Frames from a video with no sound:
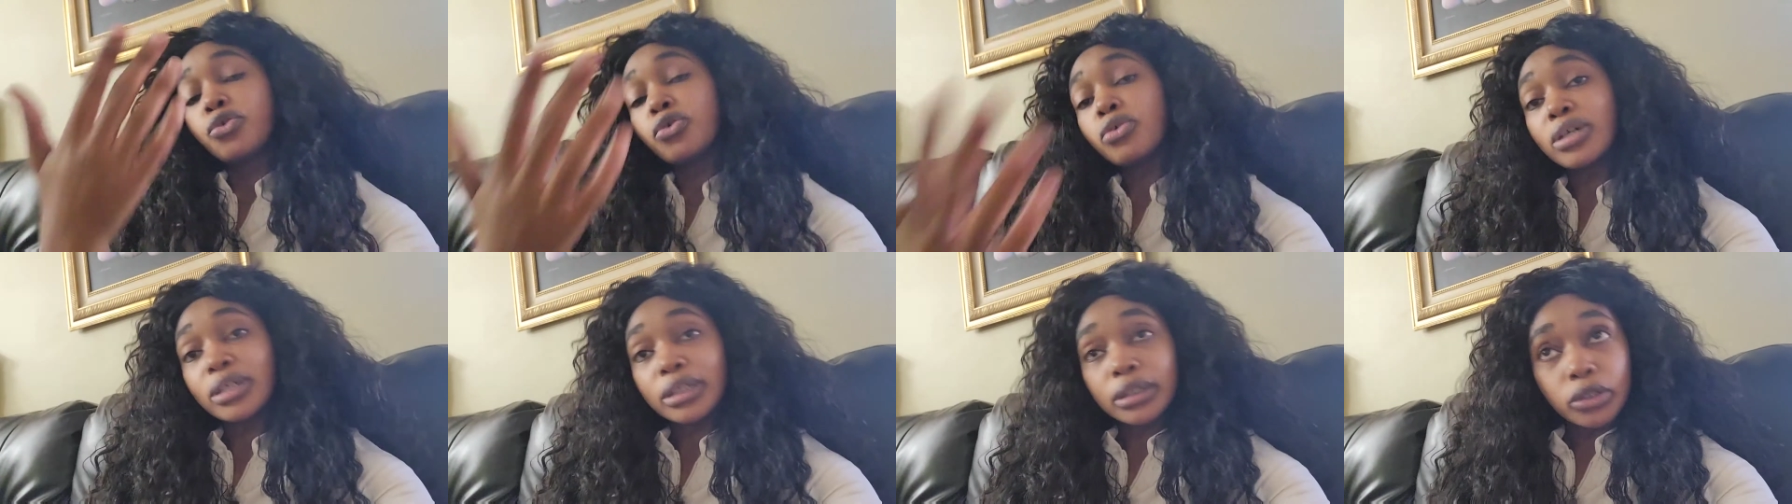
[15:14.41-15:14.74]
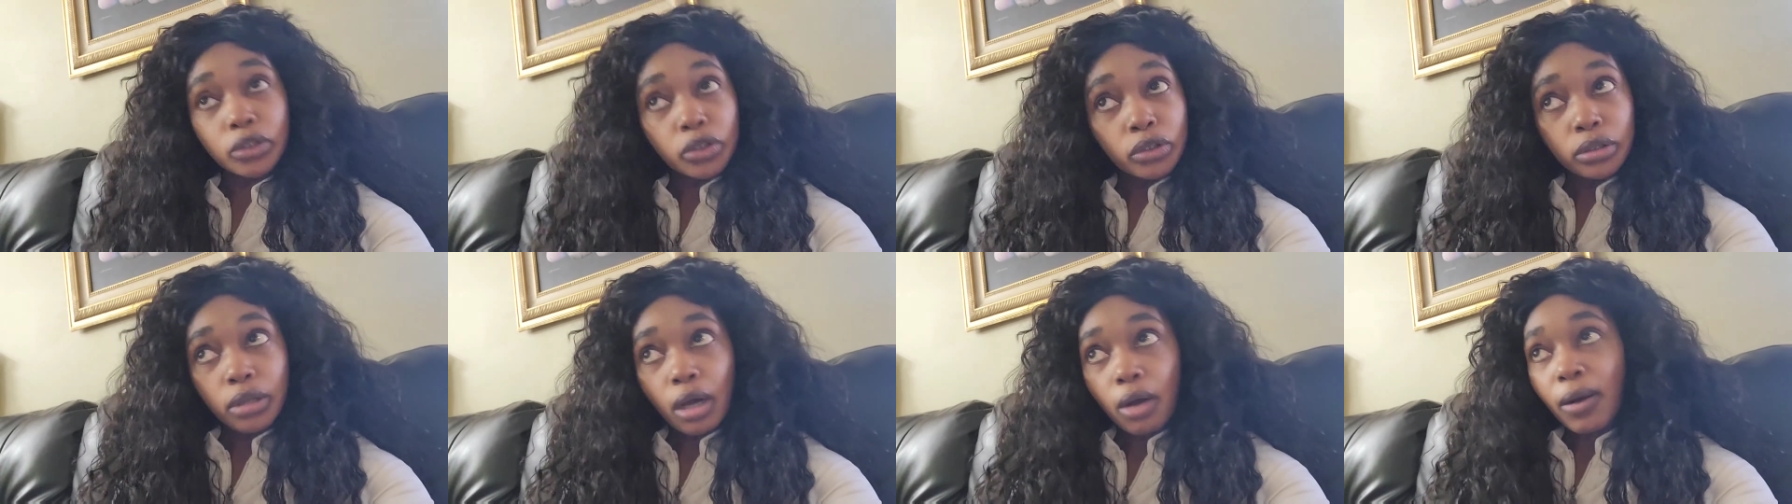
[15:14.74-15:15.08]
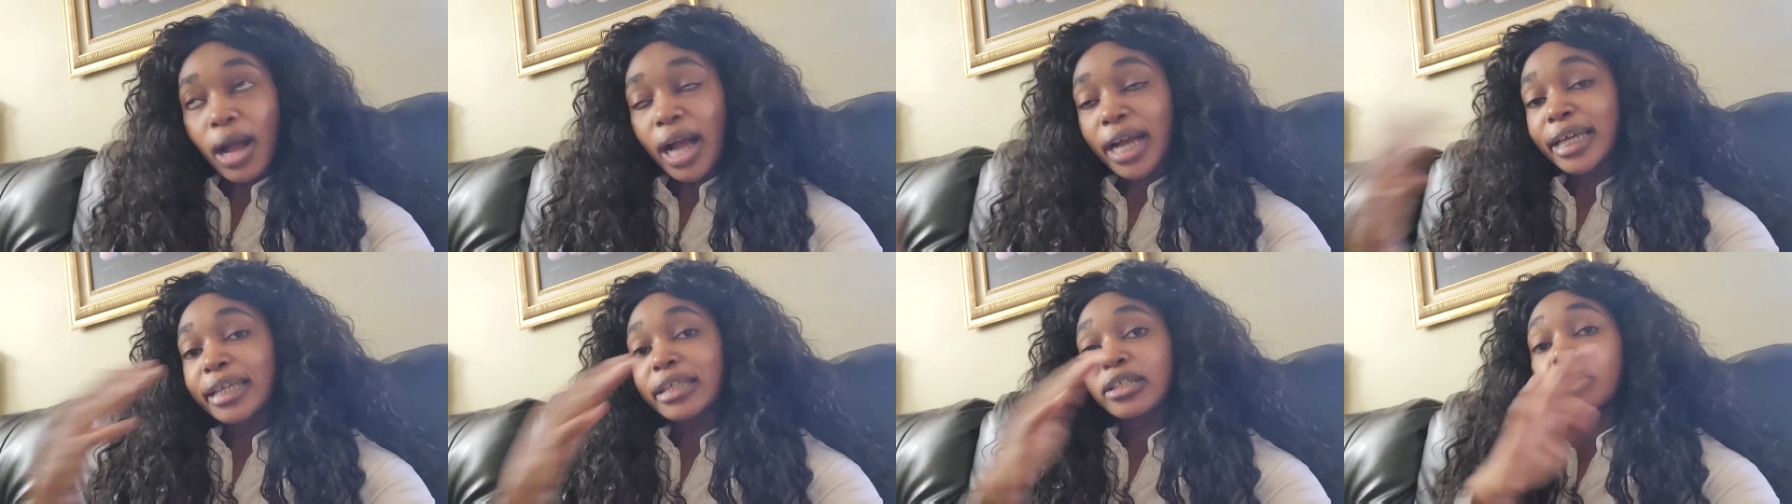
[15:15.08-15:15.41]
you could you know
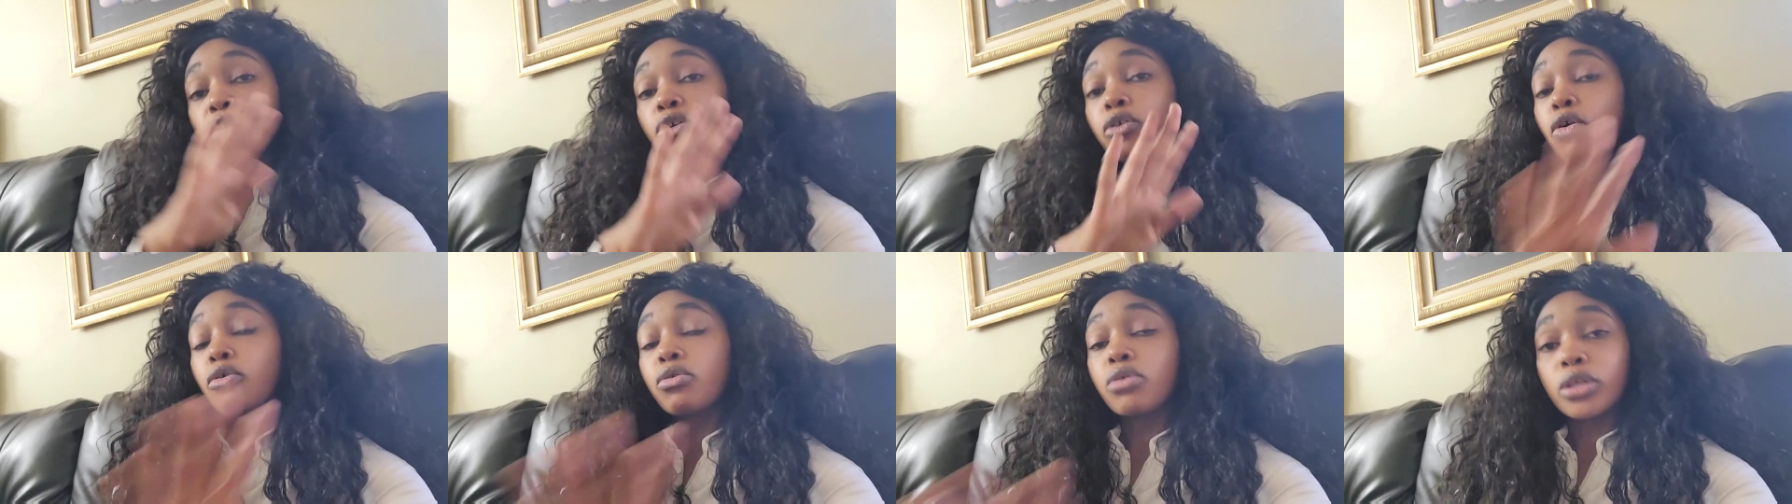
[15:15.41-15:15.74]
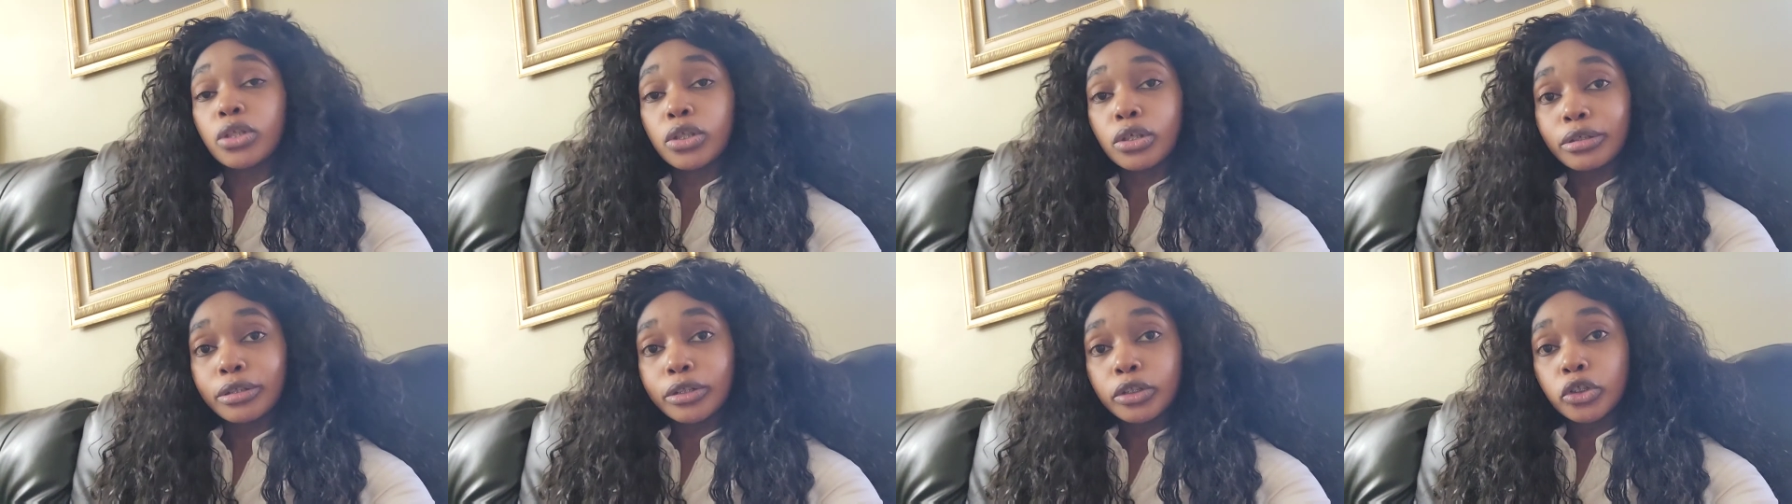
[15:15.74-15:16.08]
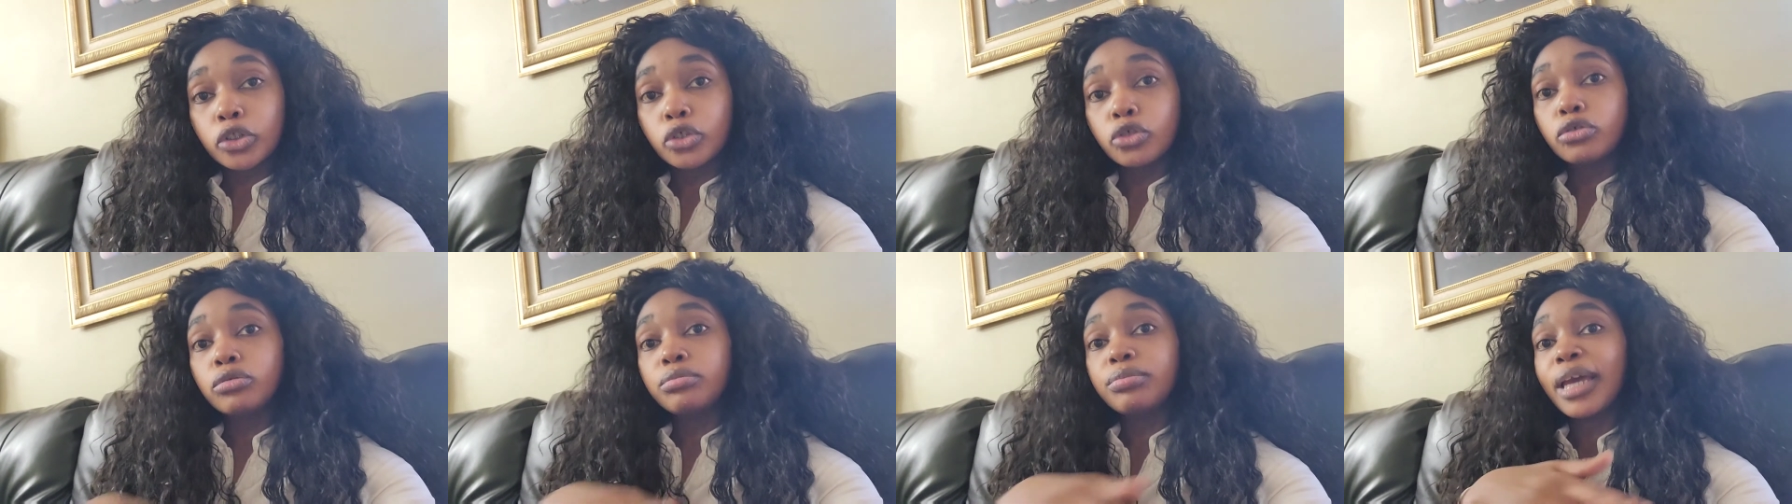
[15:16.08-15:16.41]
i go to
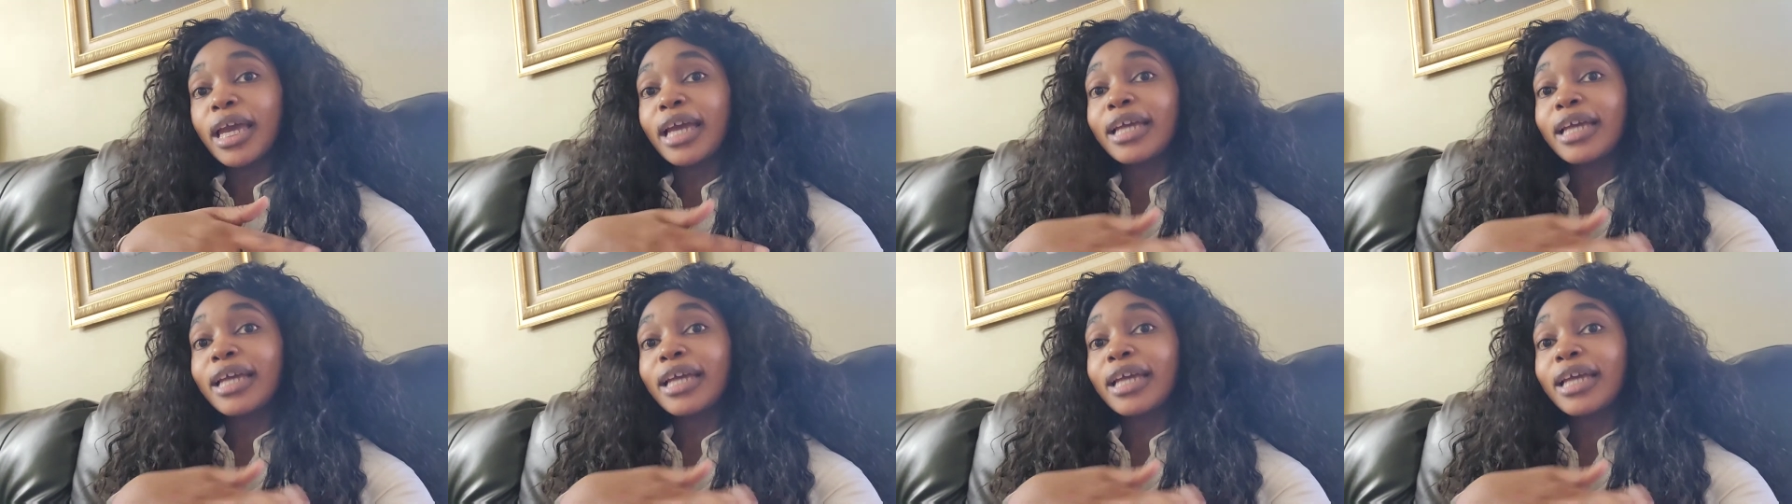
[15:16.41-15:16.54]
youtube